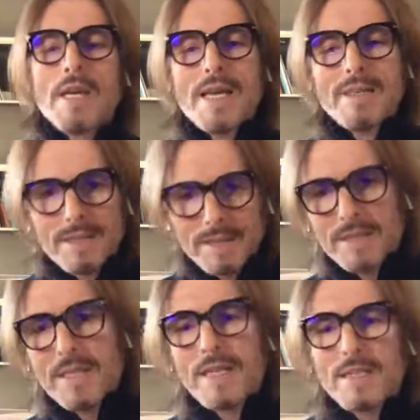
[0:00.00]
and the
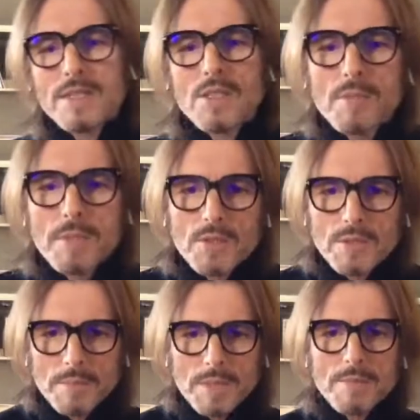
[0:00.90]
style,
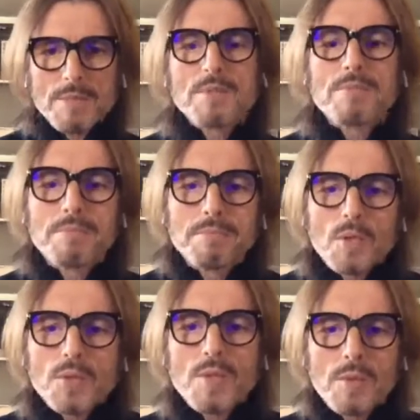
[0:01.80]
because sometimes
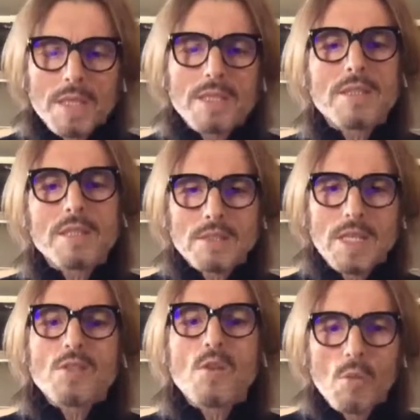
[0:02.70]
both together
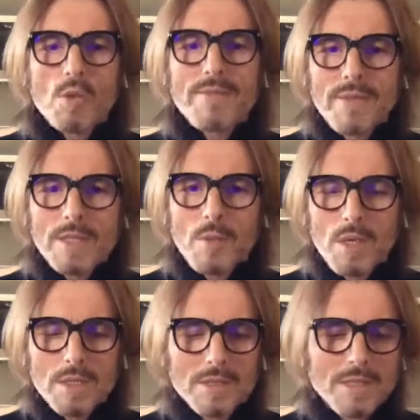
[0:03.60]
they don't work very
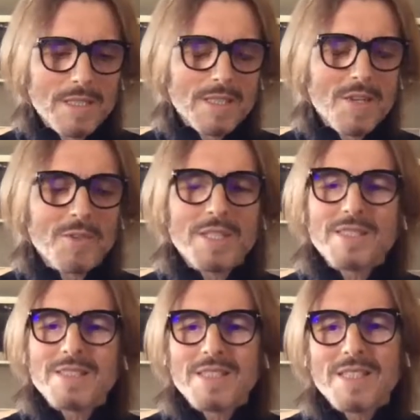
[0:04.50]
well.
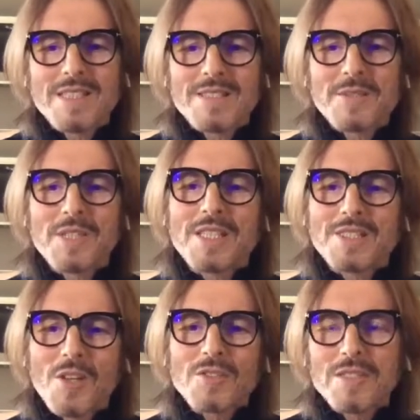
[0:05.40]

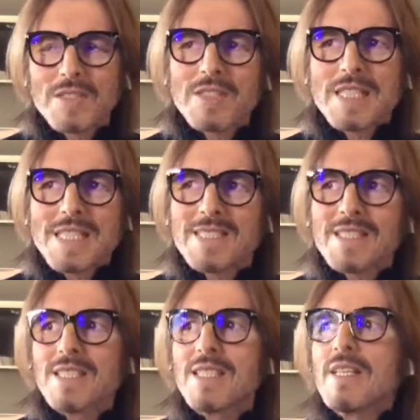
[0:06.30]
It's not
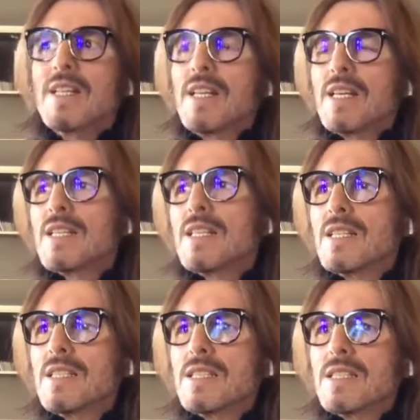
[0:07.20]
easy.
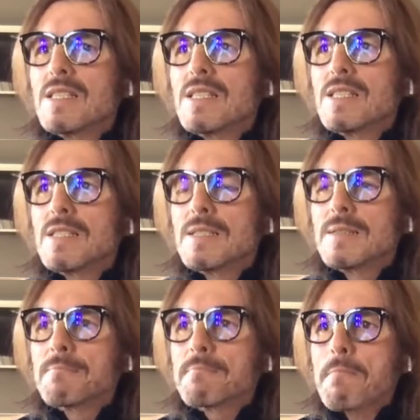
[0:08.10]

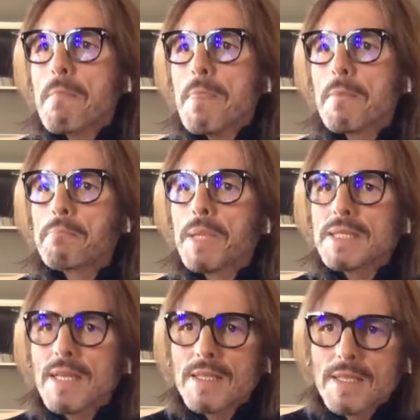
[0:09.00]

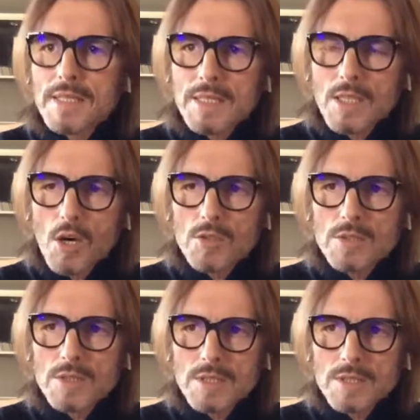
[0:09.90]
But I think
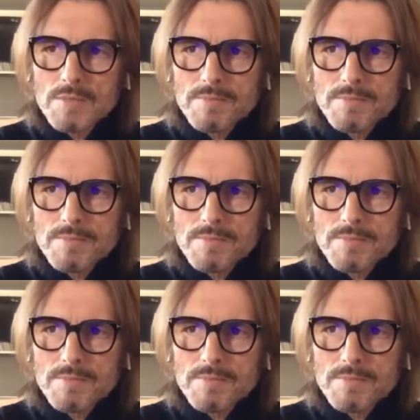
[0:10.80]
on this